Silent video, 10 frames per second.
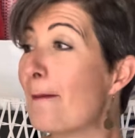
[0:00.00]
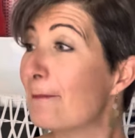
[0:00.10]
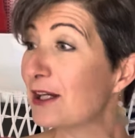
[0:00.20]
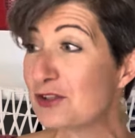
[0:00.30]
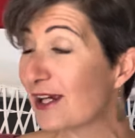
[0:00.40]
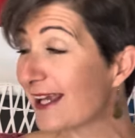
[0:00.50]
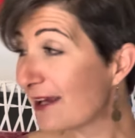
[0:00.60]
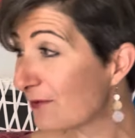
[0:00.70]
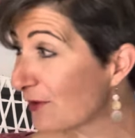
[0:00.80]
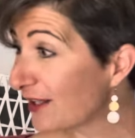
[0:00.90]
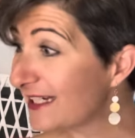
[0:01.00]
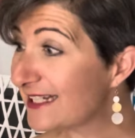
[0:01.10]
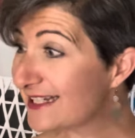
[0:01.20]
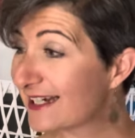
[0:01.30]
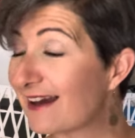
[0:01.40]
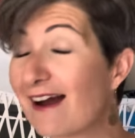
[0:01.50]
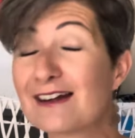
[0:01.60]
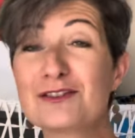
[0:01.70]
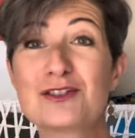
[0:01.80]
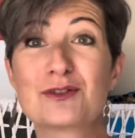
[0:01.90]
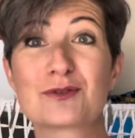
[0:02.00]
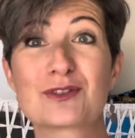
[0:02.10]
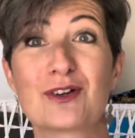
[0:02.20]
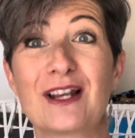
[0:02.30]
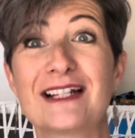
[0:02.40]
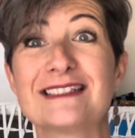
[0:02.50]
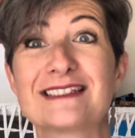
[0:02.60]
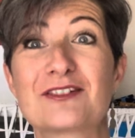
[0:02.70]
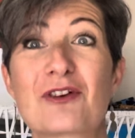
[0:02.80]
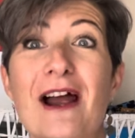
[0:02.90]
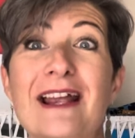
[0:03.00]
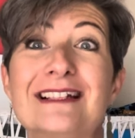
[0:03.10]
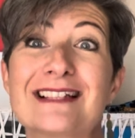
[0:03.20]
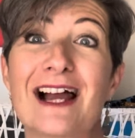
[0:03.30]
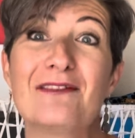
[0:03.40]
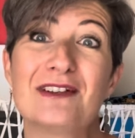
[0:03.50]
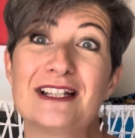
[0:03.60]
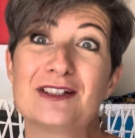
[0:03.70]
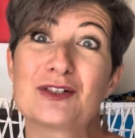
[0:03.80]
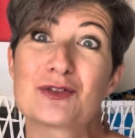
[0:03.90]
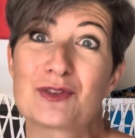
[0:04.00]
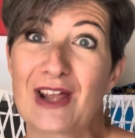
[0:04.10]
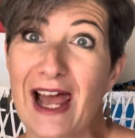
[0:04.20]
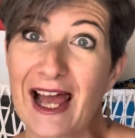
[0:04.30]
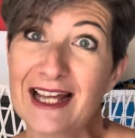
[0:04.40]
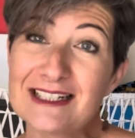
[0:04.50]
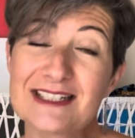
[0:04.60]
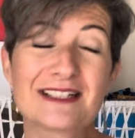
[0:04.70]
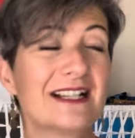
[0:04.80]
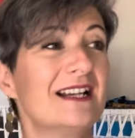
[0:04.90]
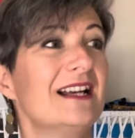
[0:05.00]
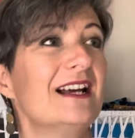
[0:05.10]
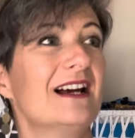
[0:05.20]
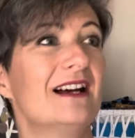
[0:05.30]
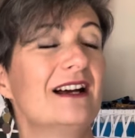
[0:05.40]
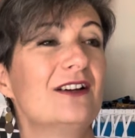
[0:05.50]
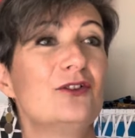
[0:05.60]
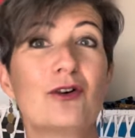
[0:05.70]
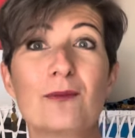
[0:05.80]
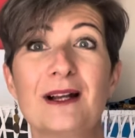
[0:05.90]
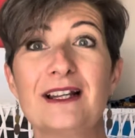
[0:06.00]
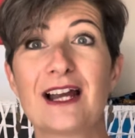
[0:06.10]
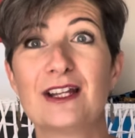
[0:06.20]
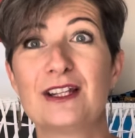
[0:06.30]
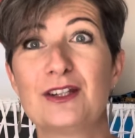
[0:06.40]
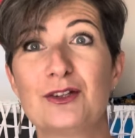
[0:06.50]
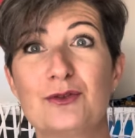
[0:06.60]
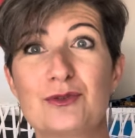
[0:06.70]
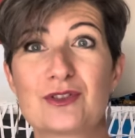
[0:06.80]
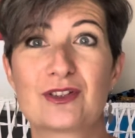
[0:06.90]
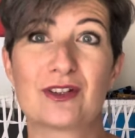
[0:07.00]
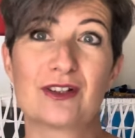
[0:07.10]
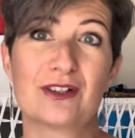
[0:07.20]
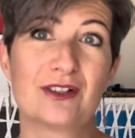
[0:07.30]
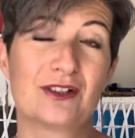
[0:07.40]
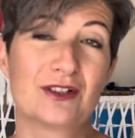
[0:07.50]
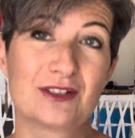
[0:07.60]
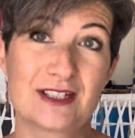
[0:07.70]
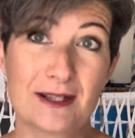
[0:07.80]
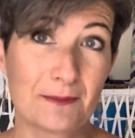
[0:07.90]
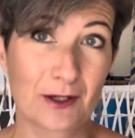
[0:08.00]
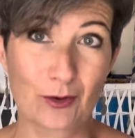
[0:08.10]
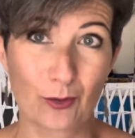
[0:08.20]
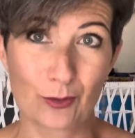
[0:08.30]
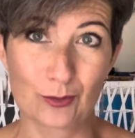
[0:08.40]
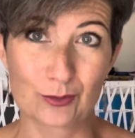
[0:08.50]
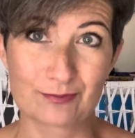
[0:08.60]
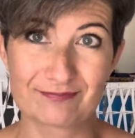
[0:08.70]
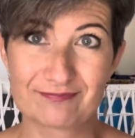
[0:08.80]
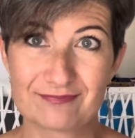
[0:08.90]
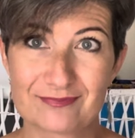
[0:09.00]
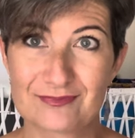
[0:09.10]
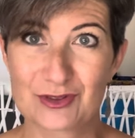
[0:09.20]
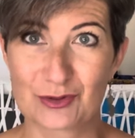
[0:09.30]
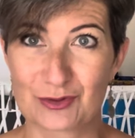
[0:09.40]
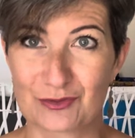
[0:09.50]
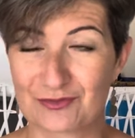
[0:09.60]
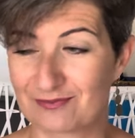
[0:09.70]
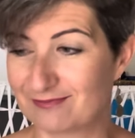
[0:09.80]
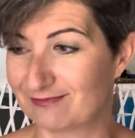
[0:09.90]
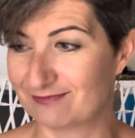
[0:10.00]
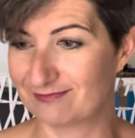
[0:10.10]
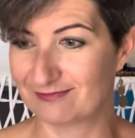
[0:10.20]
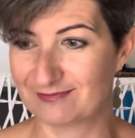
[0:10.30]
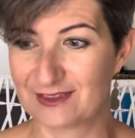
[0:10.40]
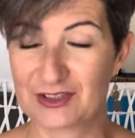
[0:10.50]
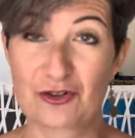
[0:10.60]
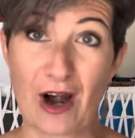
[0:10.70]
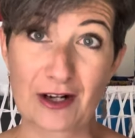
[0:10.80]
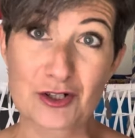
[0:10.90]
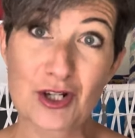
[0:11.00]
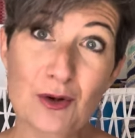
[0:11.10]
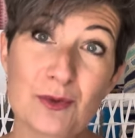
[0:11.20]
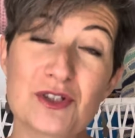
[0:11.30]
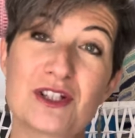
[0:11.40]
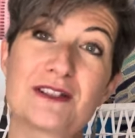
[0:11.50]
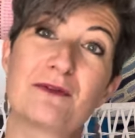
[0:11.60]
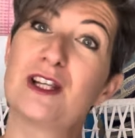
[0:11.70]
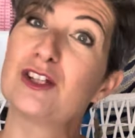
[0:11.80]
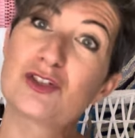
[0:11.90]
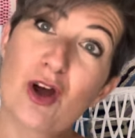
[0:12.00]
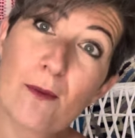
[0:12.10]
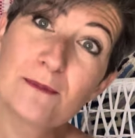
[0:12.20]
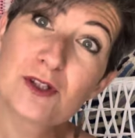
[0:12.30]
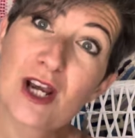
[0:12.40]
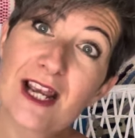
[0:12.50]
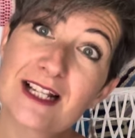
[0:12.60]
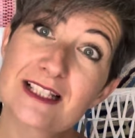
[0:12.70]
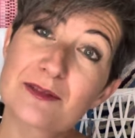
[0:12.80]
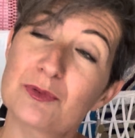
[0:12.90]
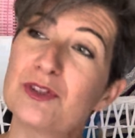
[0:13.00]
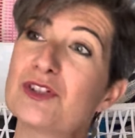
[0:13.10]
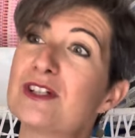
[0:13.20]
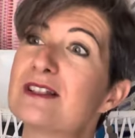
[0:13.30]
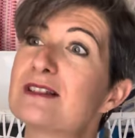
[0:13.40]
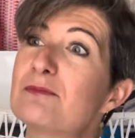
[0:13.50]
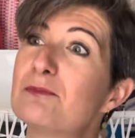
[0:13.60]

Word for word: but you're here for the knitting aren't you so let's try and dive in into that uh, normally I use the typical sort of um, structure, which is finished objects, which is